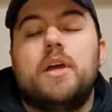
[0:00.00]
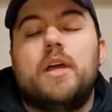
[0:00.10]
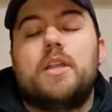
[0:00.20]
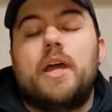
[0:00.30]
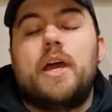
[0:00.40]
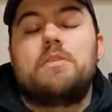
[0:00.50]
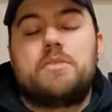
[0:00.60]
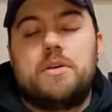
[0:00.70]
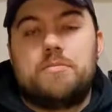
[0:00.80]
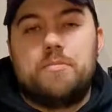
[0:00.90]
and they have
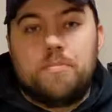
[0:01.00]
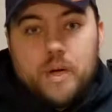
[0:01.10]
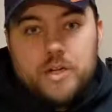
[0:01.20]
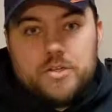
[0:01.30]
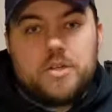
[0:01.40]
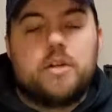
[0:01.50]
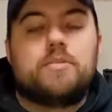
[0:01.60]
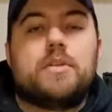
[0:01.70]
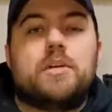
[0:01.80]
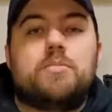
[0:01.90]
a bunch of
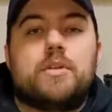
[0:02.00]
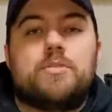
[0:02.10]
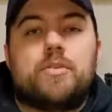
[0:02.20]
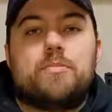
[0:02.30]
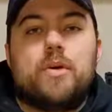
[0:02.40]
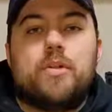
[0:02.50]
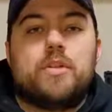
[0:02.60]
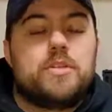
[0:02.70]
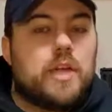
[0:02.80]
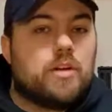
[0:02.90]
the templates for both the
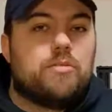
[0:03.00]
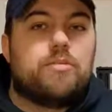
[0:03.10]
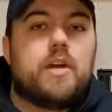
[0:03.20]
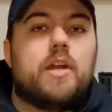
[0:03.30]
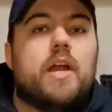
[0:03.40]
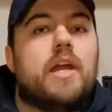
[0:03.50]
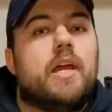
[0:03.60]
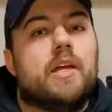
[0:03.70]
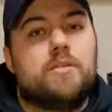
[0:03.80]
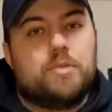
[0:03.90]
Jango Fett
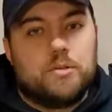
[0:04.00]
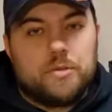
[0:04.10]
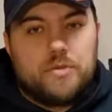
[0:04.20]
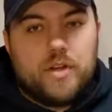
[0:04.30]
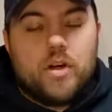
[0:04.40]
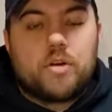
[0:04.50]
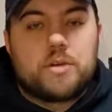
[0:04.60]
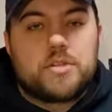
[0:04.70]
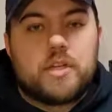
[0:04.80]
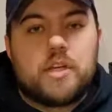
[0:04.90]
and Boba Fett
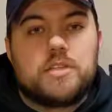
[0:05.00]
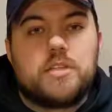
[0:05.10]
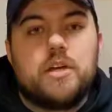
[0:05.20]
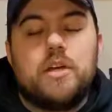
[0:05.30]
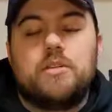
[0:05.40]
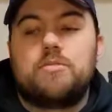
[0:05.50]
armor sets,